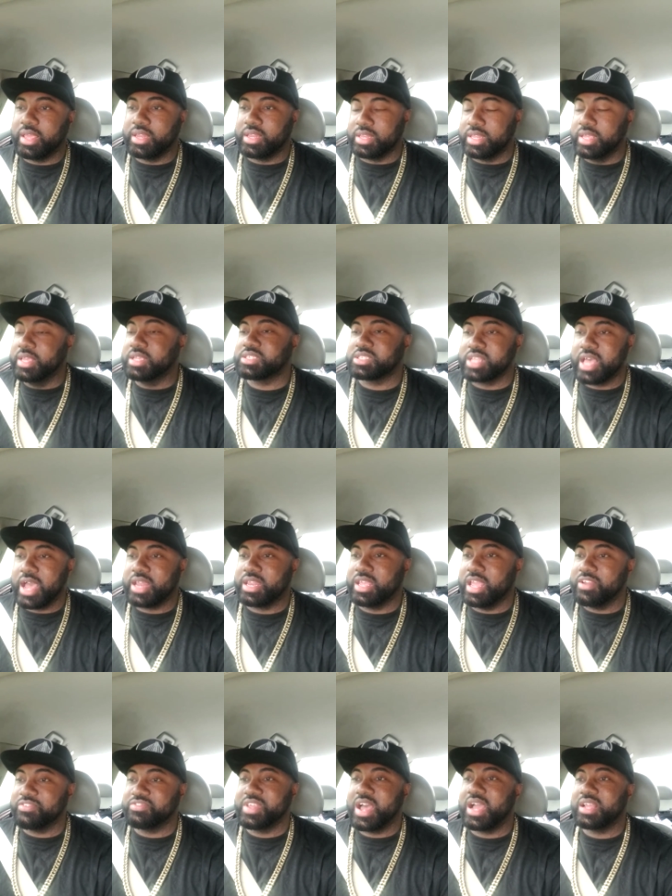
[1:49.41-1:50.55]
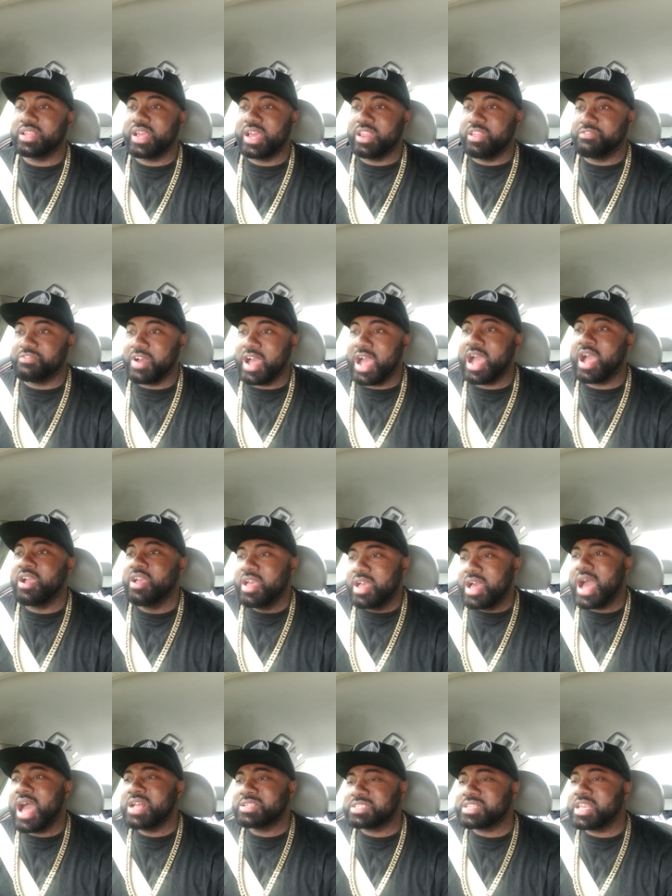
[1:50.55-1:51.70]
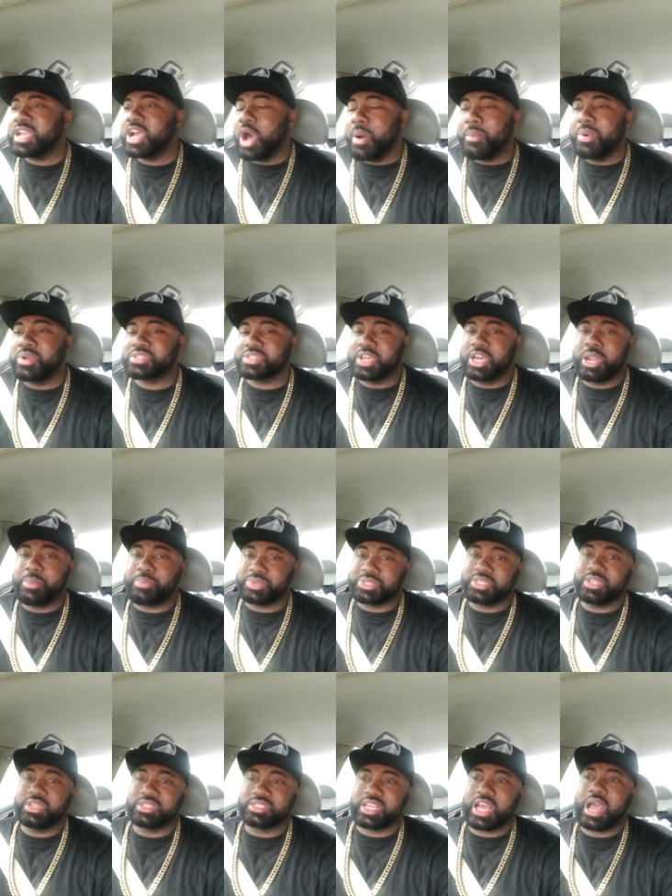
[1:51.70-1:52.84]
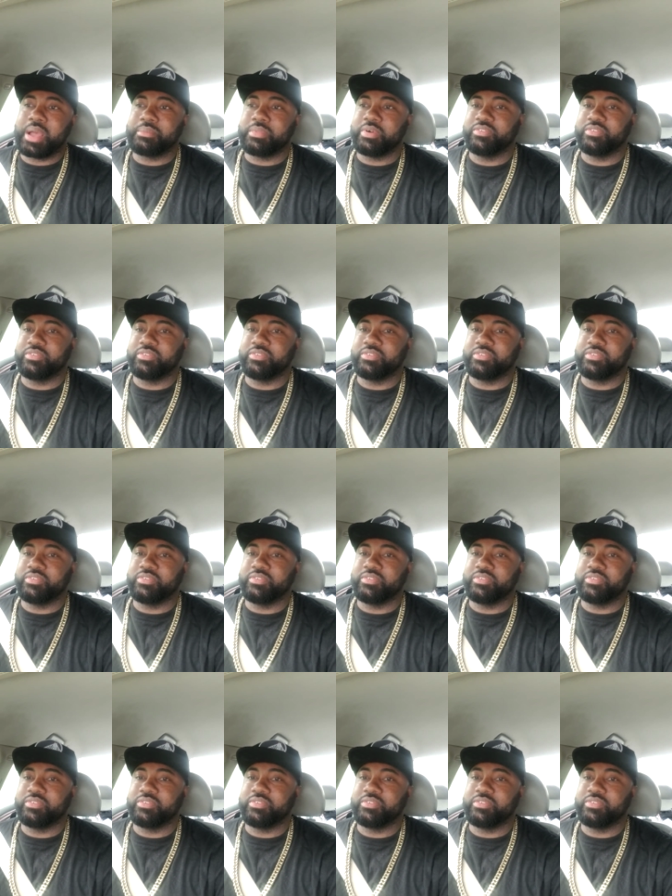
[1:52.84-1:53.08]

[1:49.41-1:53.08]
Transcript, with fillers: At least 90, if not 95, I say almost 100% of the time,